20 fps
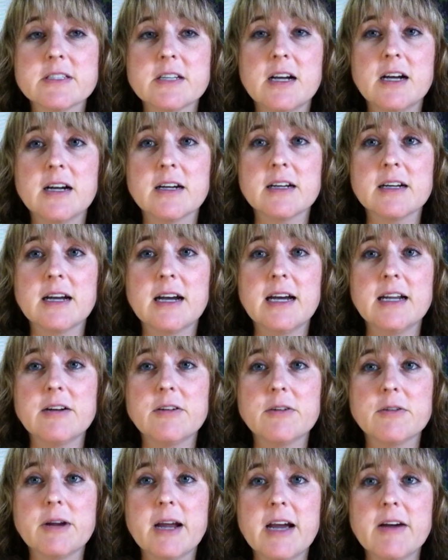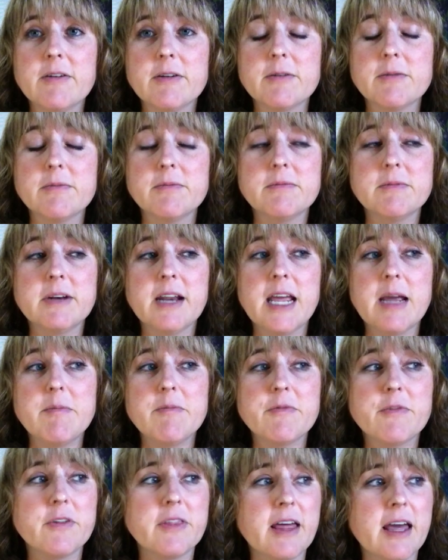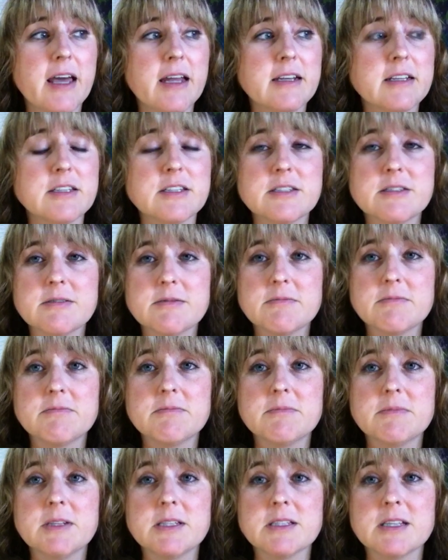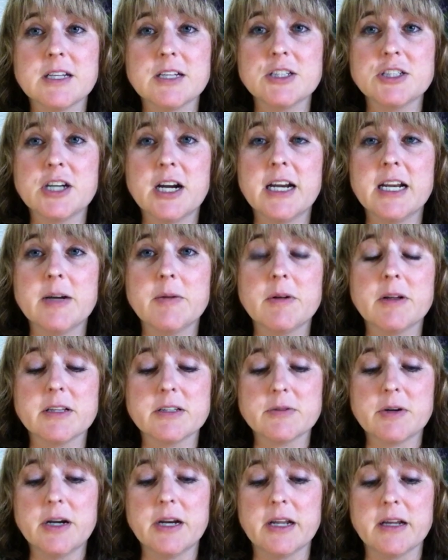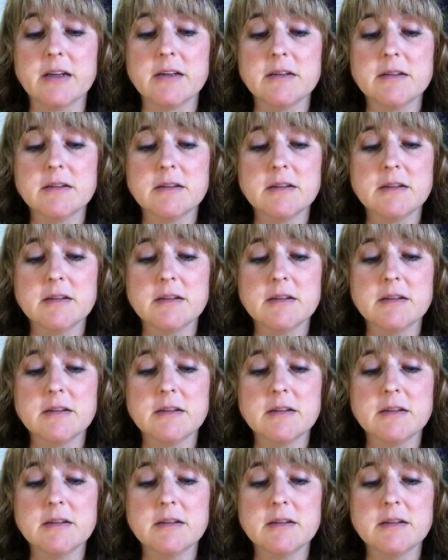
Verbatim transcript: song. I don't have a name for that. It's the sun shining while it's raining.